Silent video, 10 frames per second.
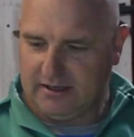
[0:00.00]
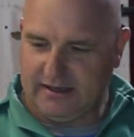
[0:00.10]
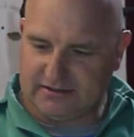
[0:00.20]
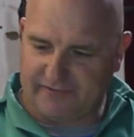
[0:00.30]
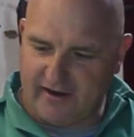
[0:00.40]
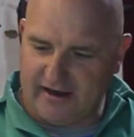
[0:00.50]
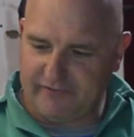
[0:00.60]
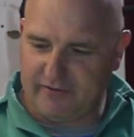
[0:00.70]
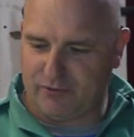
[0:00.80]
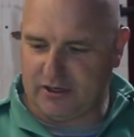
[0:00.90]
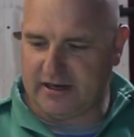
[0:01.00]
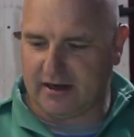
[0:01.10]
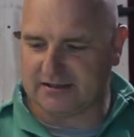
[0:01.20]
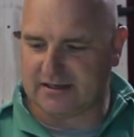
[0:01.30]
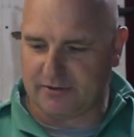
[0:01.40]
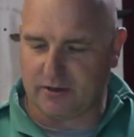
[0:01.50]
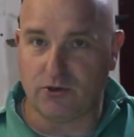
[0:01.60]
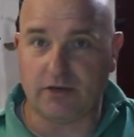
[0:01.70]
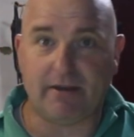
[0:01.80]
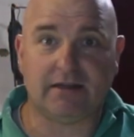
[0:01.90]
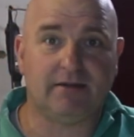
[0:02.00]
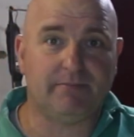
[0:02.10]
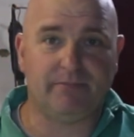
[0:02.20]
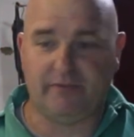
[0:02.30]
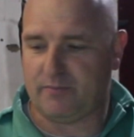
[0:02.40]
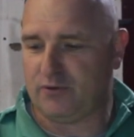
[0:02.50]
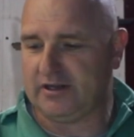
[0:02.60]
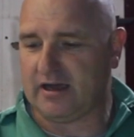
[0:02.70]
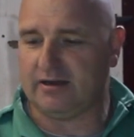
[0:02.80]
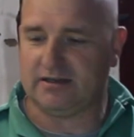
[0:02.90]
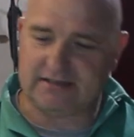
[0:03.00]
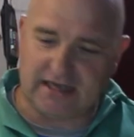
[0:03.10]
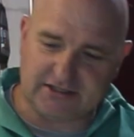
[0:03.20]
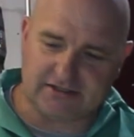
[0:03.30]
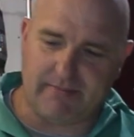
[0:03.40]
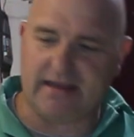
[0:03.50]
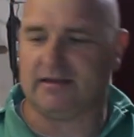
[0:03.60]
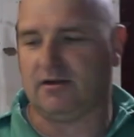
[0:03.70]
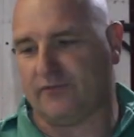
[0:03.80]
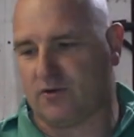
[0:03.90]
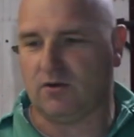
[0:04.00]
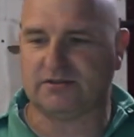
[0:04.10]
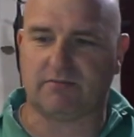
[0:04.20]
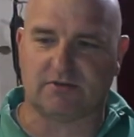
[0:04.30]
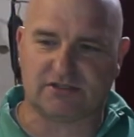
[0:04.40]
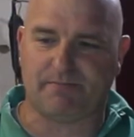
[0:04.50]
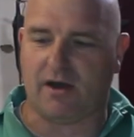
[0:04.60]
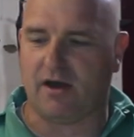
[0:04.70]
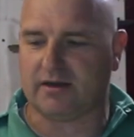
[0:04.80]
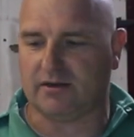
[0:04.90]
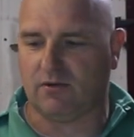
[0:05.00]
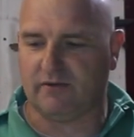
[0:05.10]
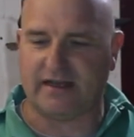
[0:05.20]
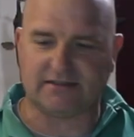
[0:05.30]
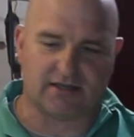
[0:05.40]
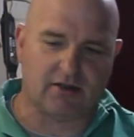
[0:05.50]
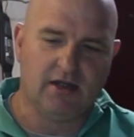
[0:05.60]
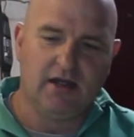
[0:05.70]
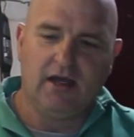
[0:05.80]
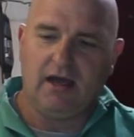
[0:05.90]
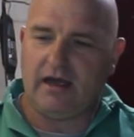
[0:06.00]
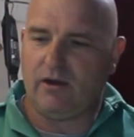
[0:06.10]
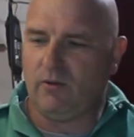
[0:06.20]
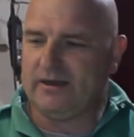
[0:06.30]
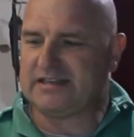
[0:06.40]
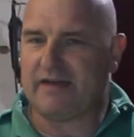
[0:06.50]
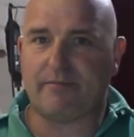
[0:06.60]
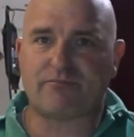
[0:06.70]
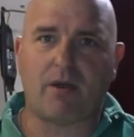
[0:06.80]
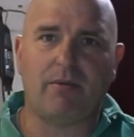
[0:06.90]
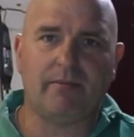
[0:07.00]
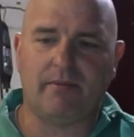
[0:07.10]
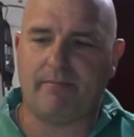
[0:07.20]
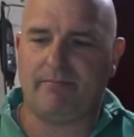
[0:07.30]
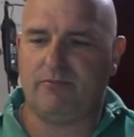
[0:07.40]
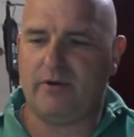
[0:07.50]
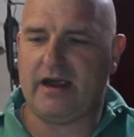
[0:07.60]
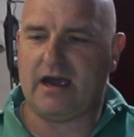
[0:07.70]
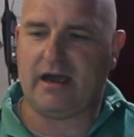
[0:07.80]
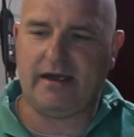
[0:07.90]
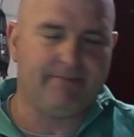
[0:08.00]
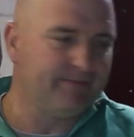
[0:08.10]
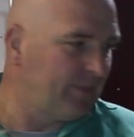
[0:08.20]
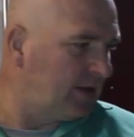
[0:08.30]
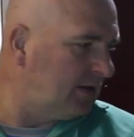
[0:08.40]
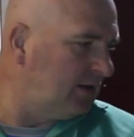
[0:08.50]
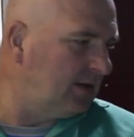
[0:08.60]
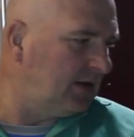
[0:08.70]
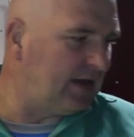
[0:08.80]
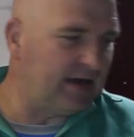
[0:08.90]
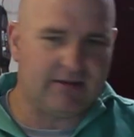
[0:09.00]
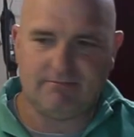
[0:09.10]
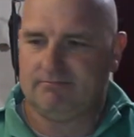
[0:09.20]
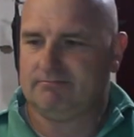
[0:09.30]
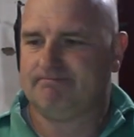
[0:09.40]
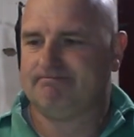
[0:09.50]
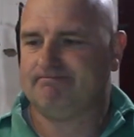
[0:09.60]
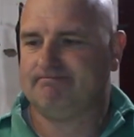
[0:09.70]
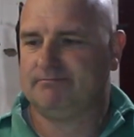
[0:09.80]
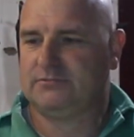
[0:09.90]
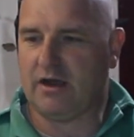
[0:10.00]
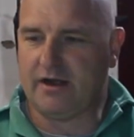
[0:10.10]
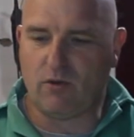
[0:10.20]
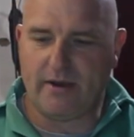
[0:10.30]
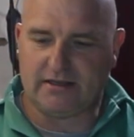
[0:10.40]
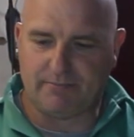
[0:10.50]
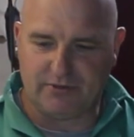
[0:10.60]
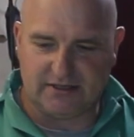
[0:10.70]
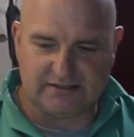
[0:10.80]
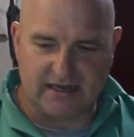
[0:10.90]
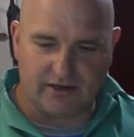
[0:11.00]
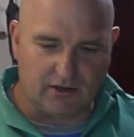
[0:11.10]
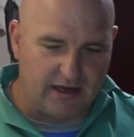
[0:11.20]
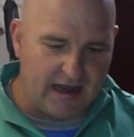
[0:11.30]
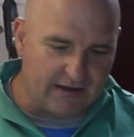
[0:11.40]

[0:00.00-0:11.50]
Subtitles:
It's fine if you put it down on something wood, but if you put it down and touches metal, of course it will spark and all of that. So I always have a problem where I don't know where to put this down.